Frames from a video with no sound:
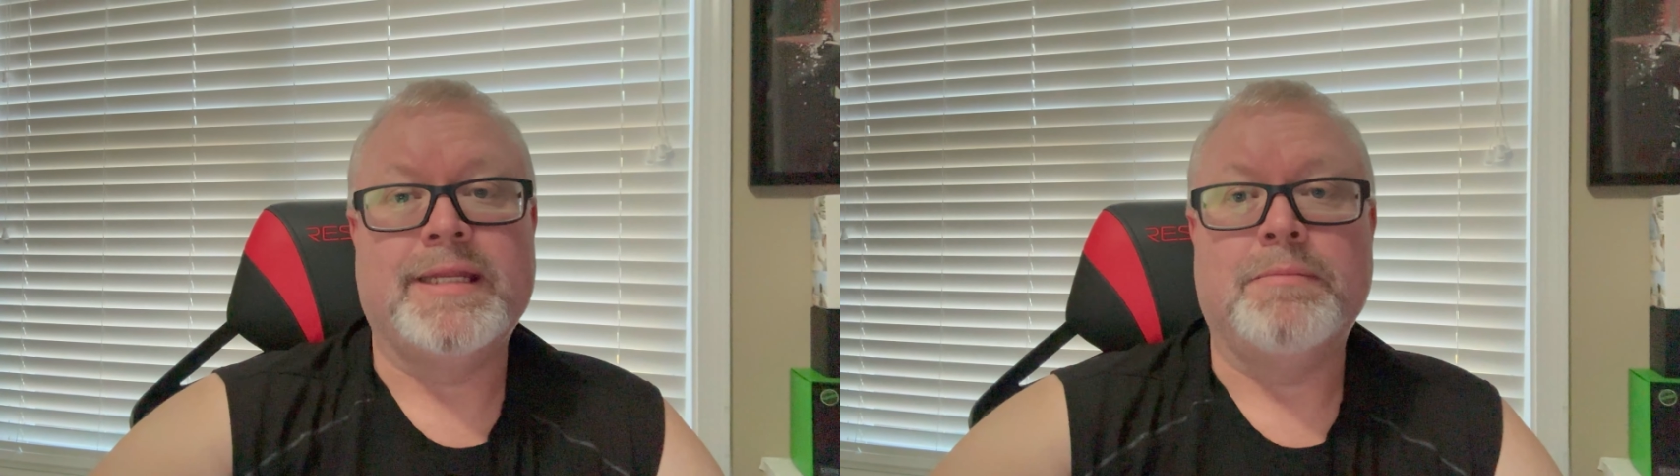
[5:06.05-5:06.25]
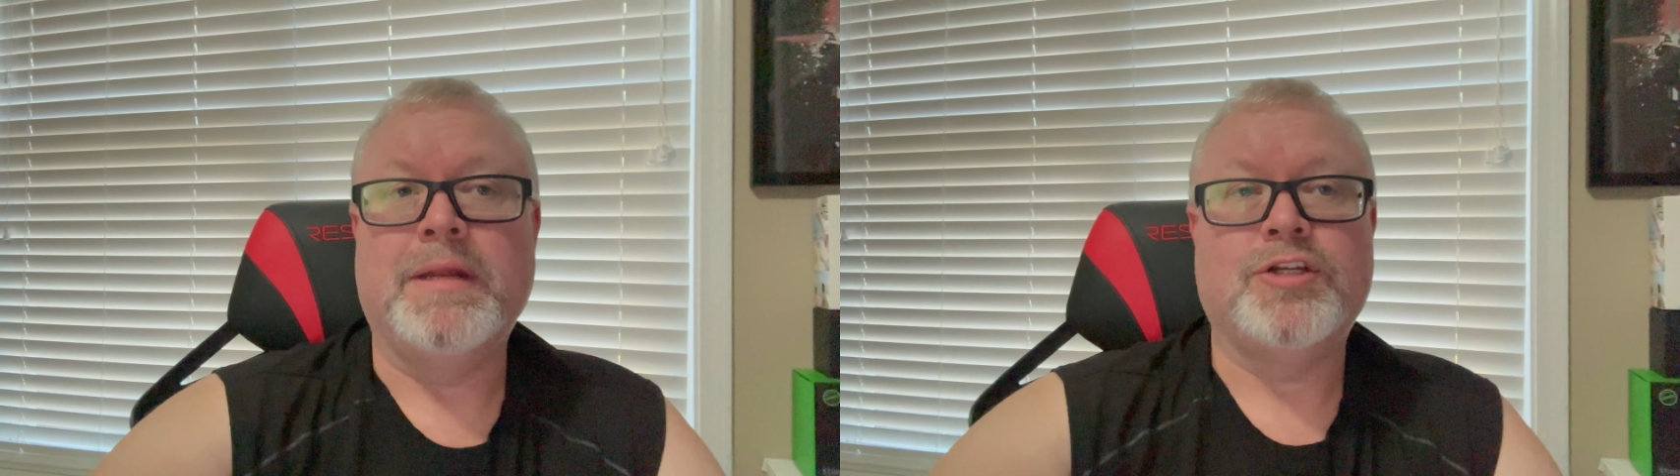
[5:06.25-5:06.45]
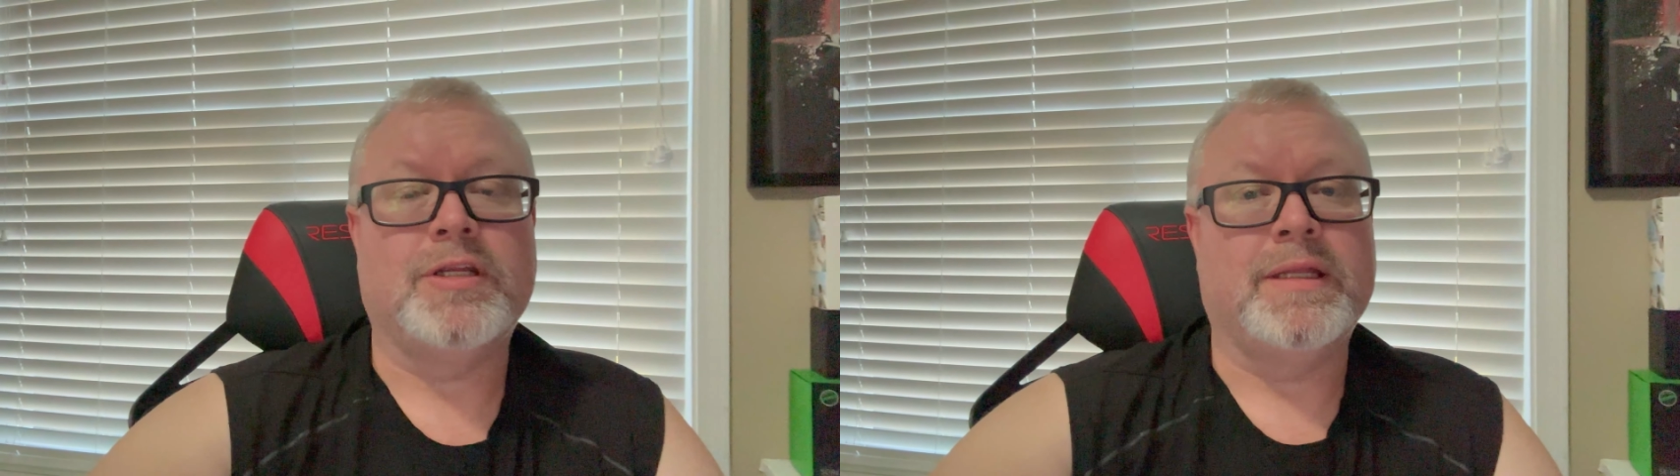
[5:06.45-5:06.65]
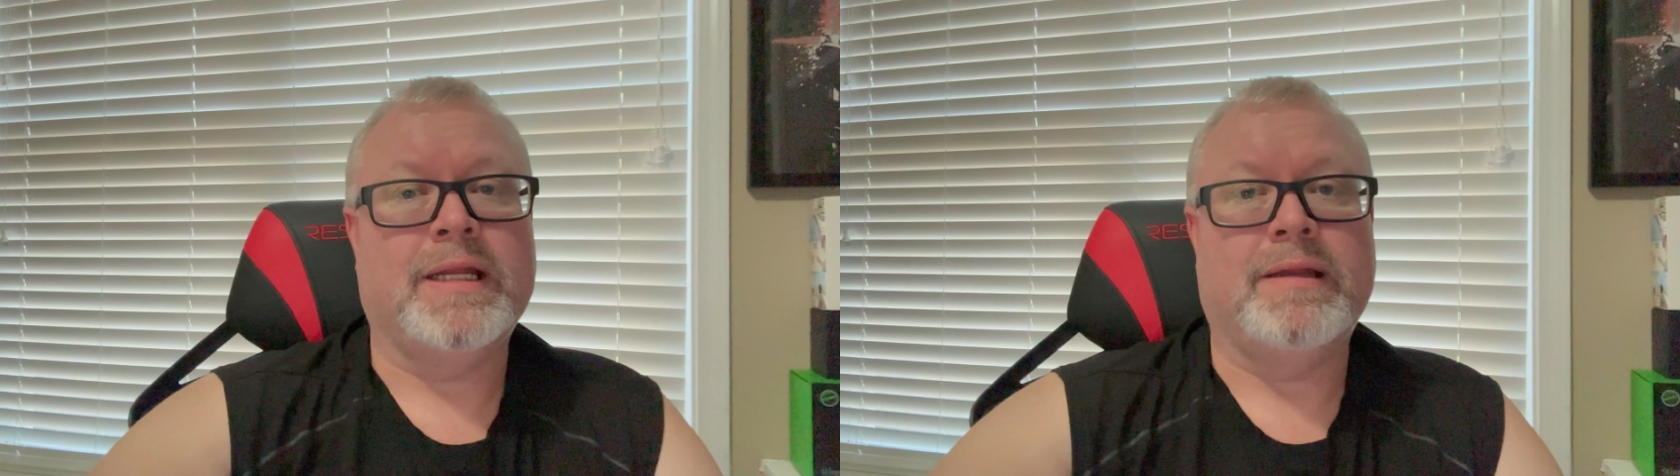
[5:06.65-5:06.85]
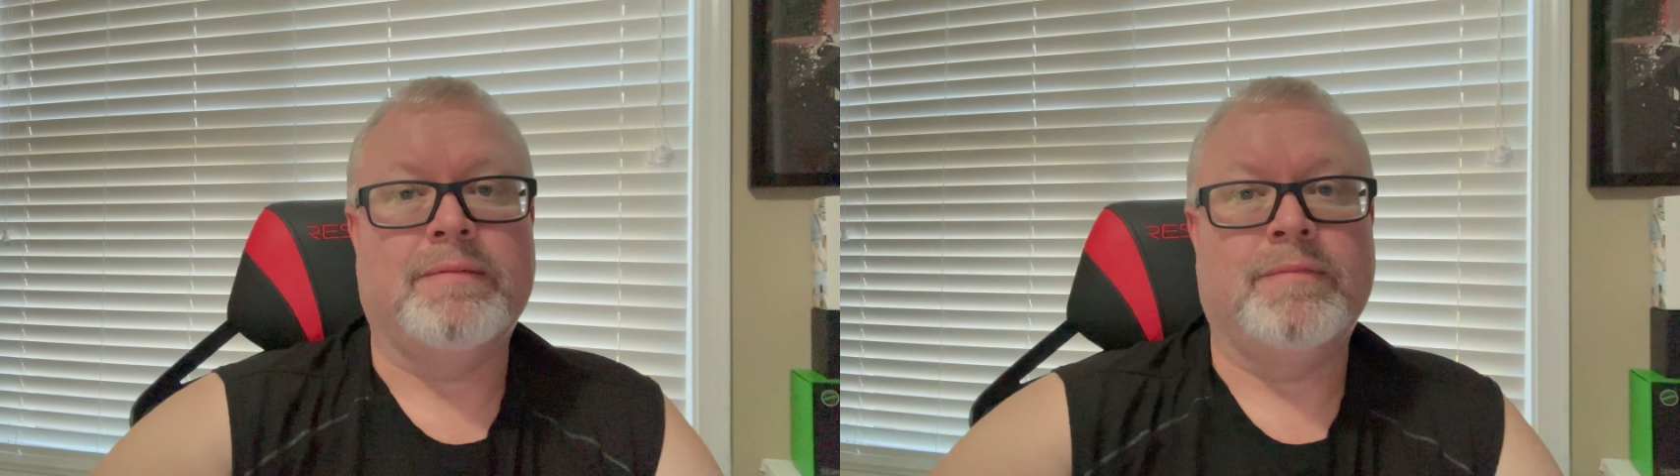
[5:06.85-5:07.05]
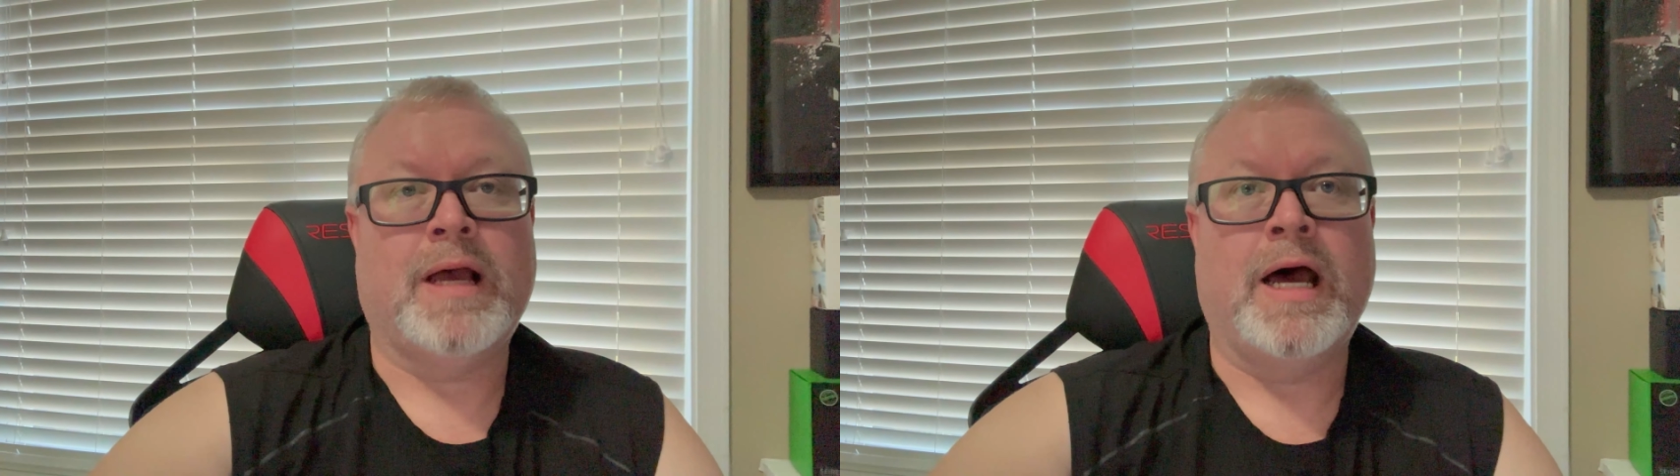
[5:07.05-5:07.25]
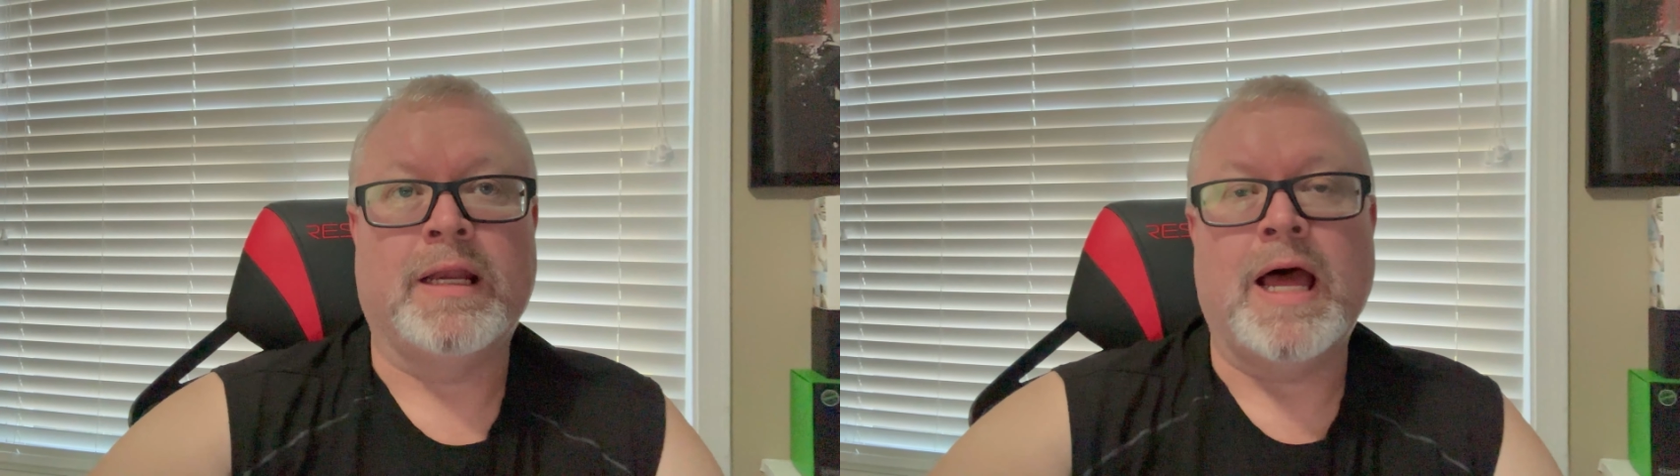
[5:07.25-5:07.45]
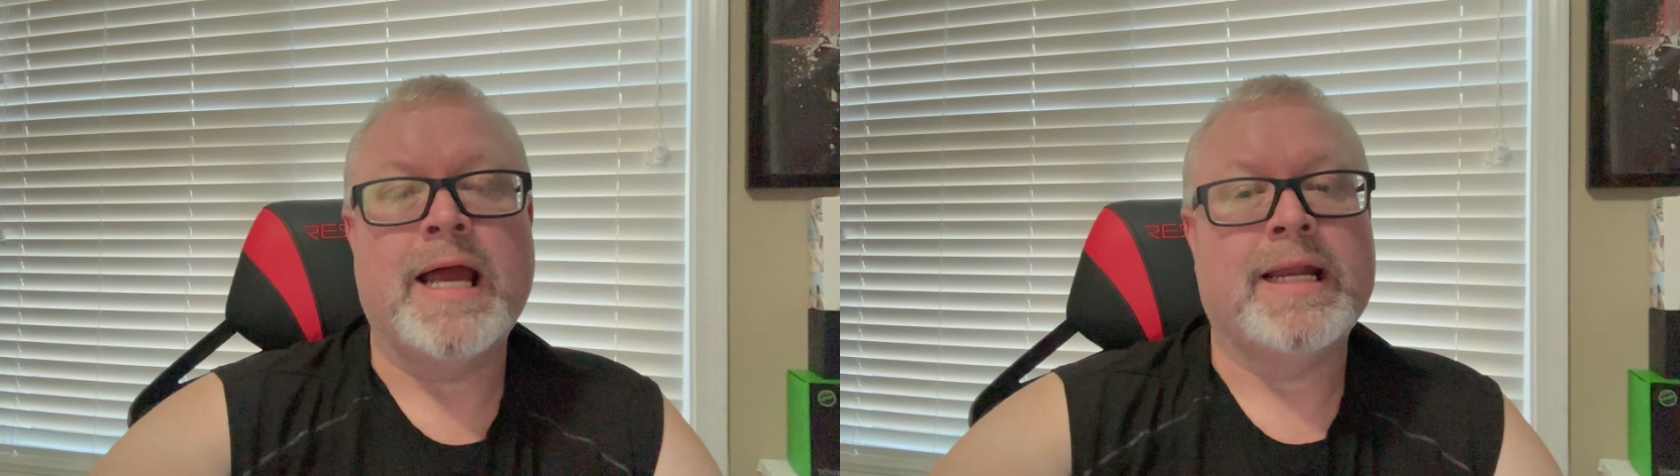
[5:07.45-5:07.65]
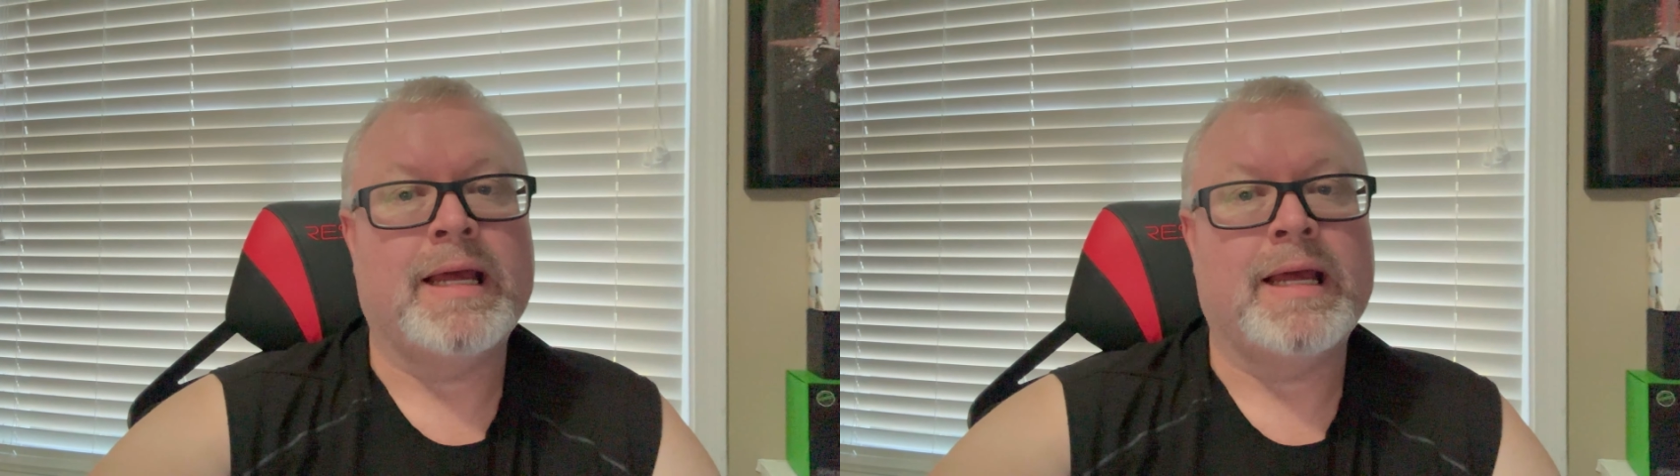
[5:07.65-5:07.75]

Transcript: did mention that online.